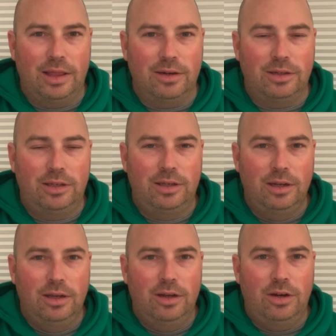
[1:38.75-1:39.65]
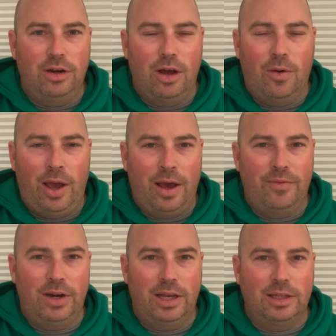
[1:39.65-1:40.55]
There's no
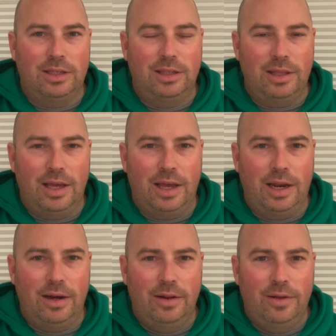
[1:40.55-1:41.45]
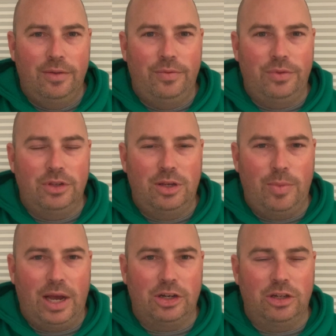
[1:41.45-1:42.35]
evidence that
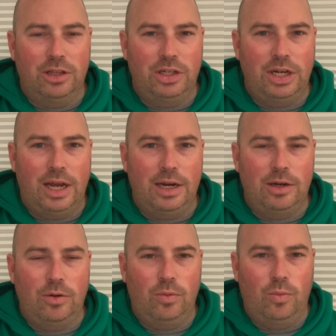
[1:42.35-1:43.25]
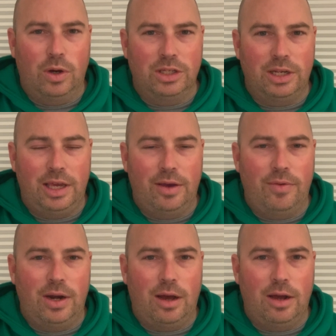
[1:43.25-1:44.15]
Sebastian Lletget wasn't
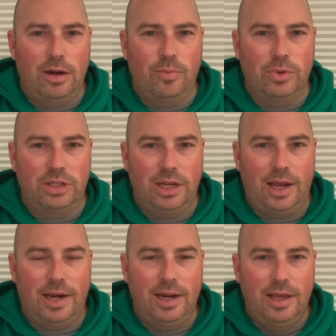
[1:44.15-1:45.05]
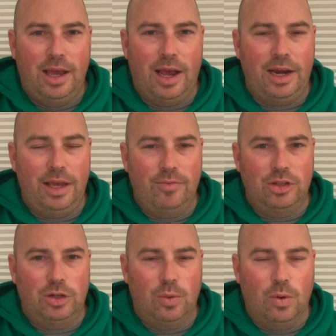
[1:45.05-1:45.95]
given 100%, and he even
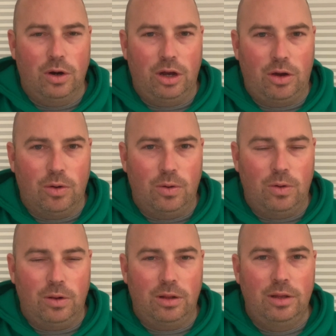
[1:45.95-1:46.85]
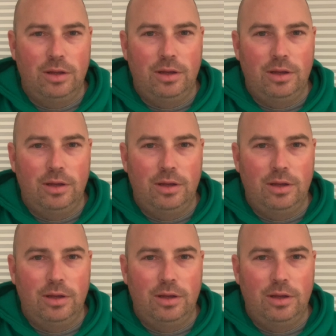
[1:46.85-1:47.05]
scored a goal